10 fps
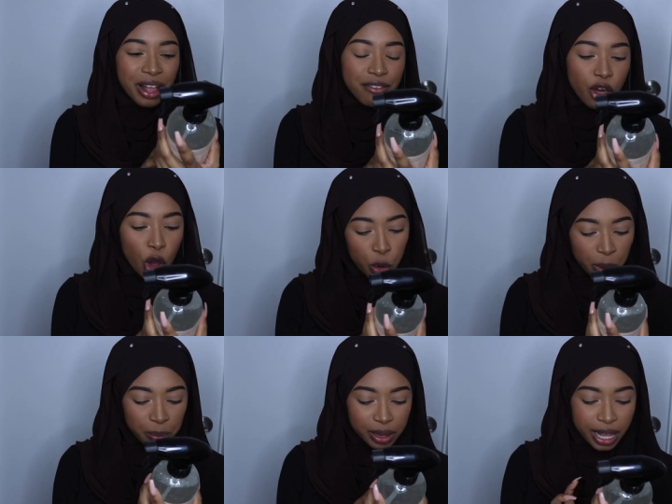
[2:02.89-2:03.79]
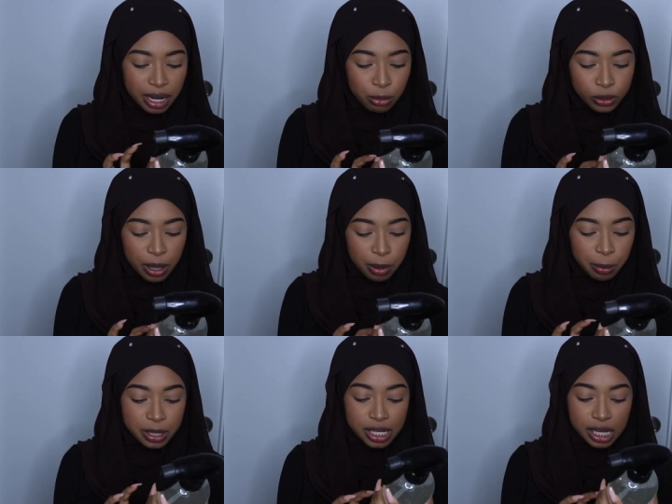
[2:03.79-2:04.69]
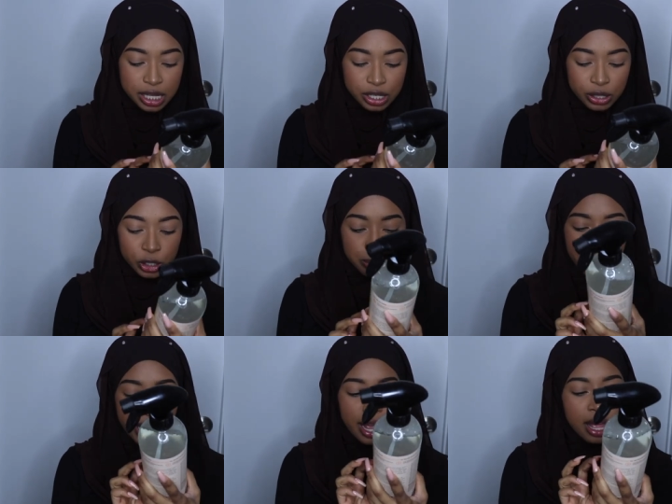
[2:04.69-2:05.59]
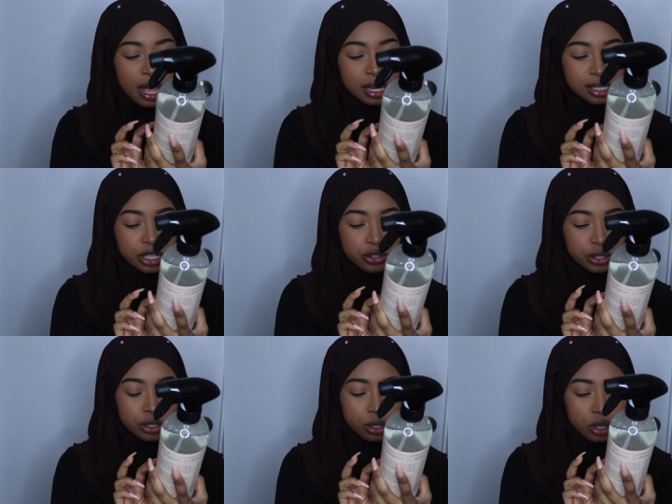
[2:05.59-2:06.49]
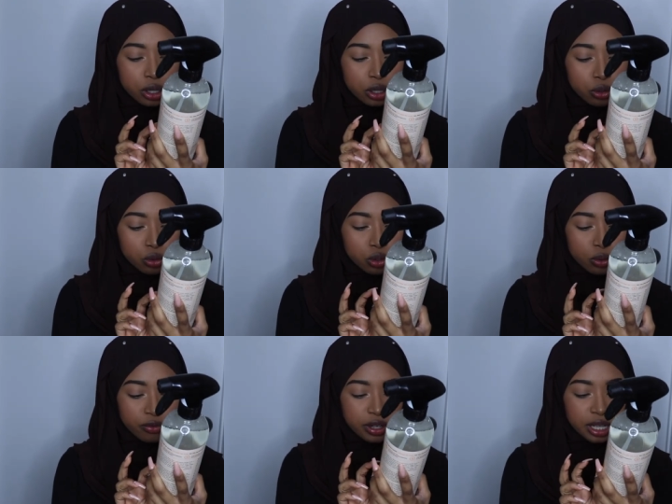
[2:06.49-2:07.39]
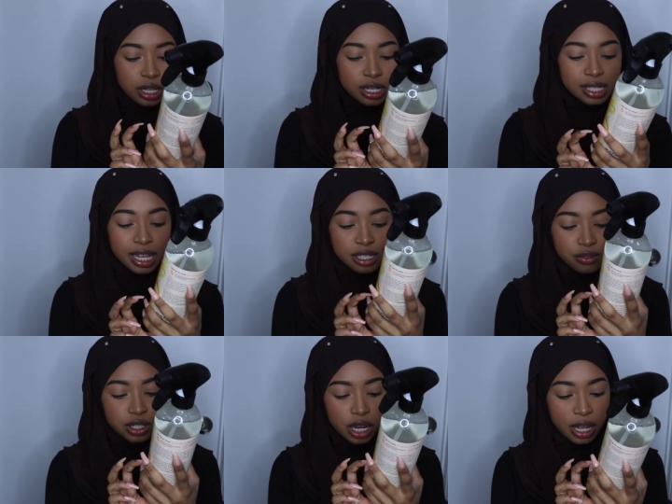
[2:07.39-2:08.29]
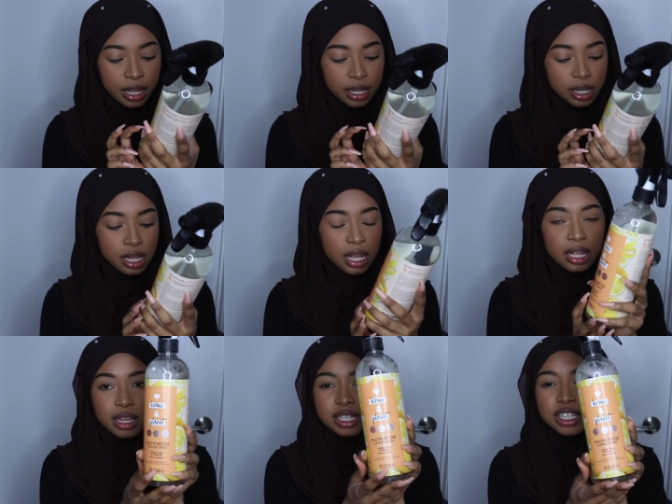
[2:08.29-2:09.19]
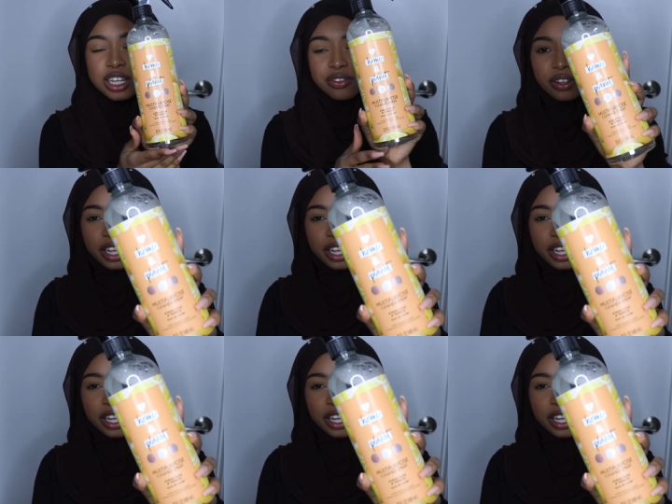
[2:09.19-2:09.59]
of the Home and Planet Multi-Purpose Cleanser Spray, Citrus Yuzu and Vanilla Slice of Shine. This is just